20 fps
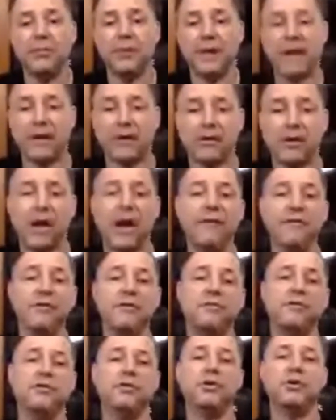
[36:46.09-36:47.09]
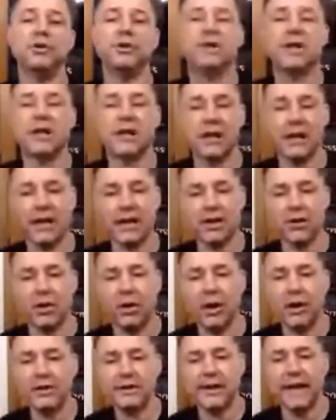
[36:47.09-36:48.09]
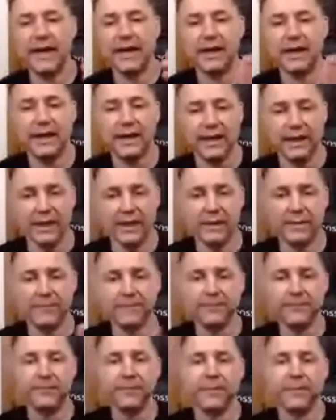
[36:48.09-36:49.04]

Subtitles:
but I'd love if you could click on that link.